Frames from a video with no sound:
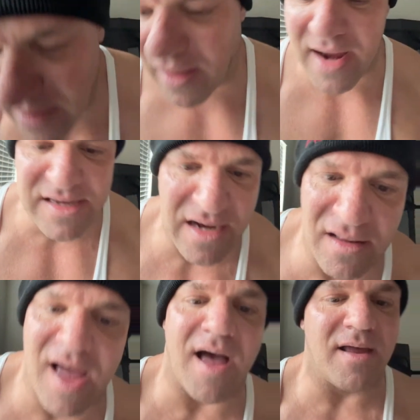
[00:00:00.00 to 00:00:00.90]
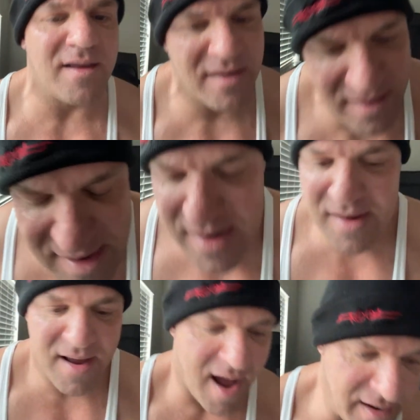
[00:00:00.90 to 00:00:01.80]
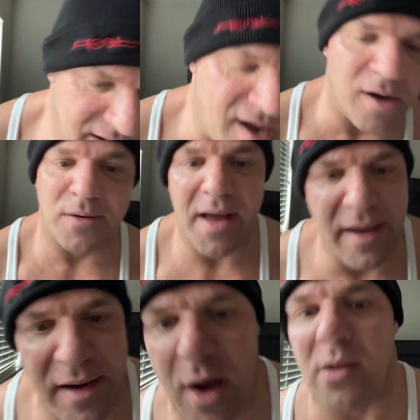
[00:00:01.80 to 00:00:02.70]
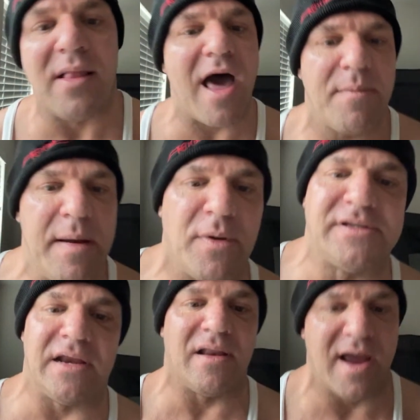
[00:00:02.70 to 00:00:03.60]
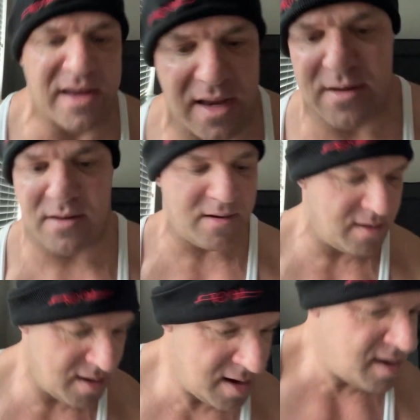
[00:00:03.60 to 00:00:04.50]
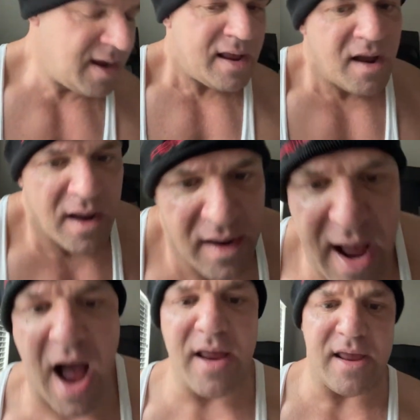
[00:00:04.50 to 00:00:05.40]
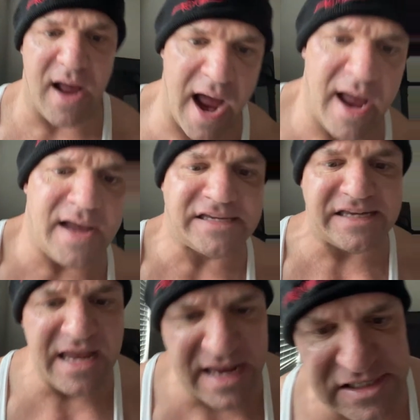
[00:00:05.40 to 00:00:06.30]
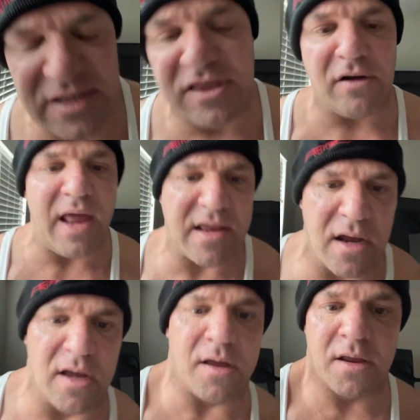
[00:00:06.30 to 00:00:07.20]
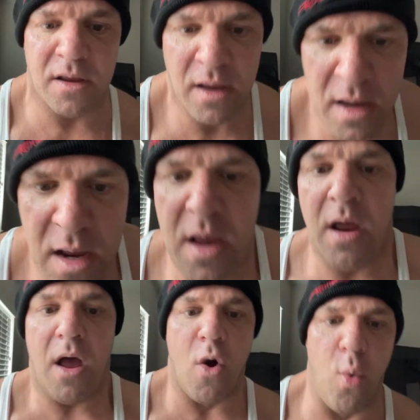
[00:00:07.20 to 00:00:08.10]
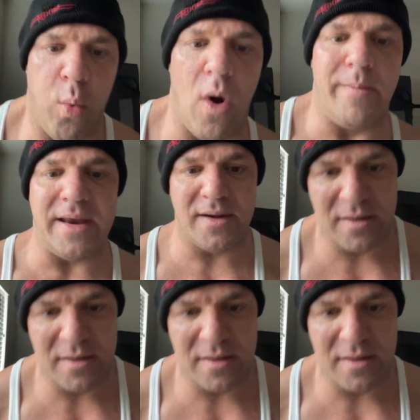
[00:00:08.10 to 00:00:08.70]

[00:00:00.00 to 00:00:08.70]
liked it a lot. I know a lot of people didn't like it. I see, isn't there like a woman